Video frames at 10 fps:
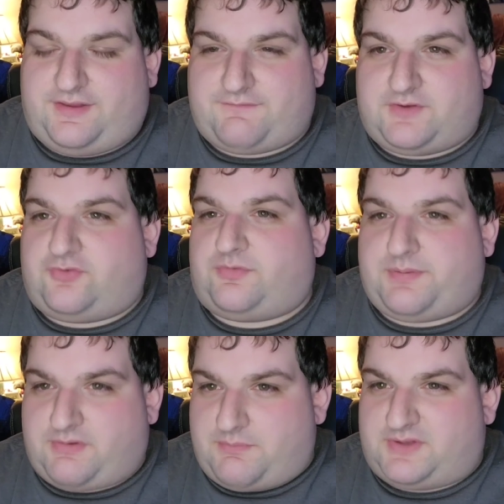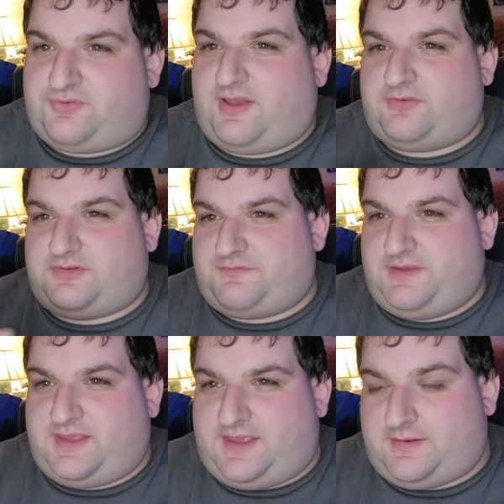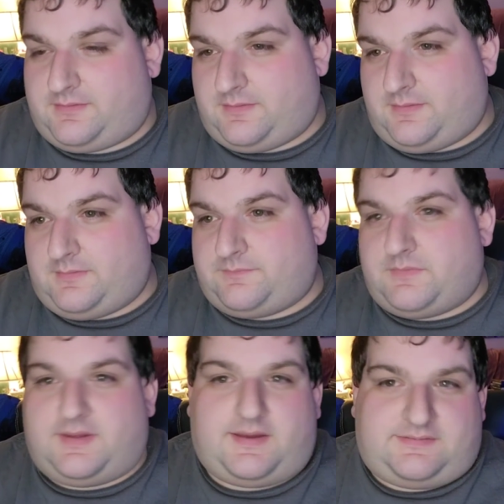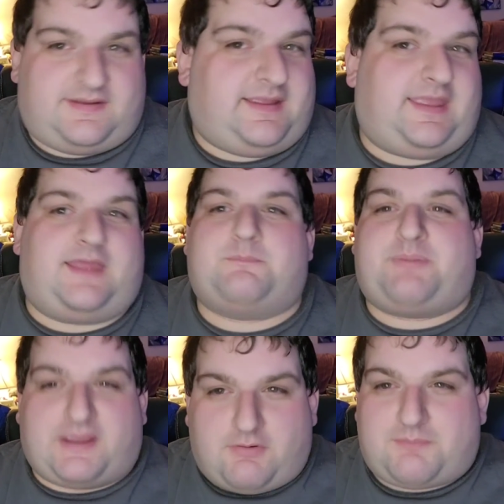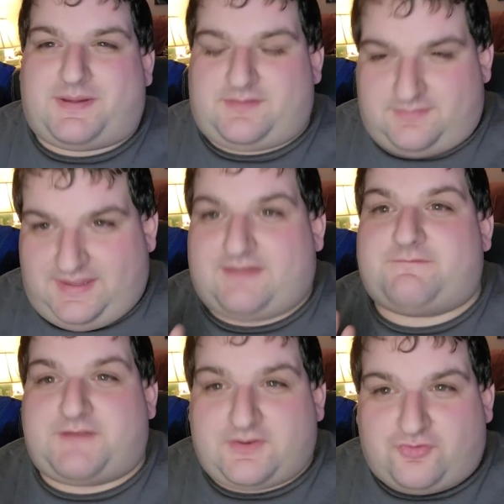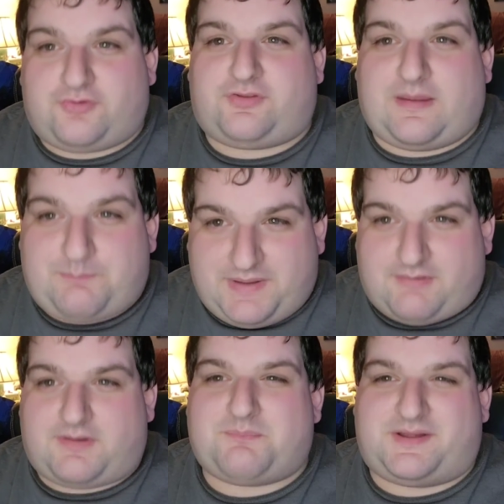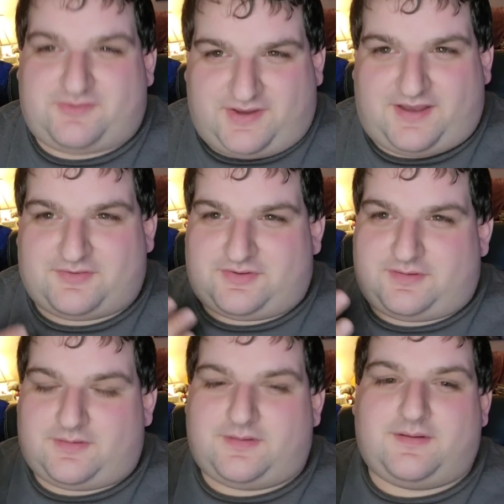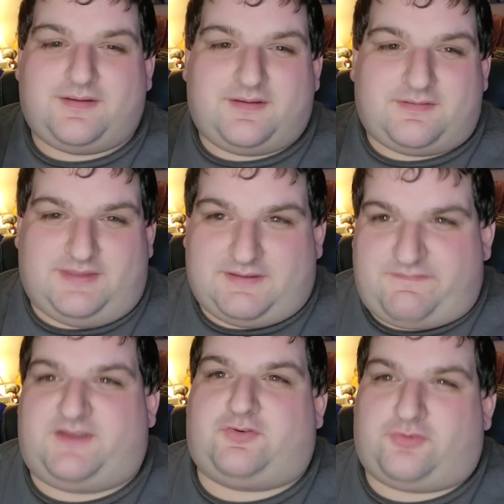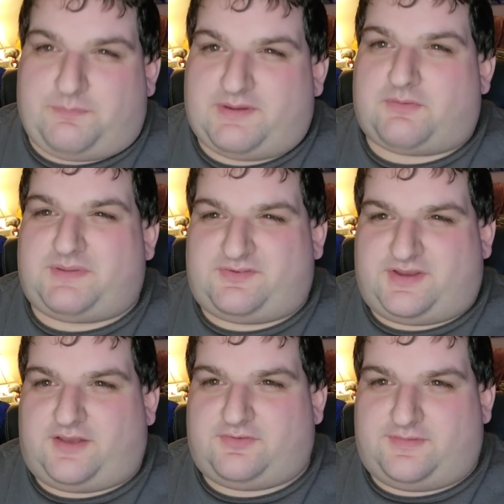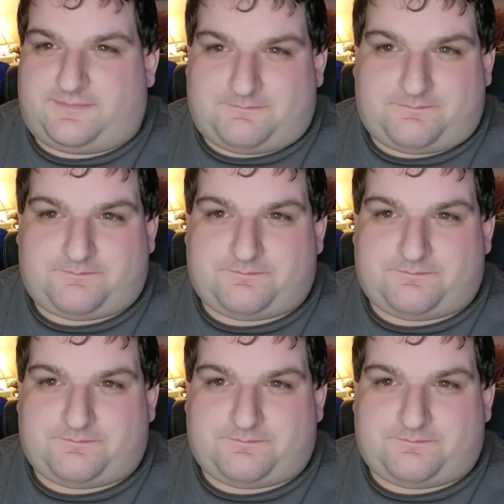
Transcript: out The Adventures of Barry Munchausen if you can. I did it again. The Adventures of Baron Munchausen. The Adventures of Baron Munchausen.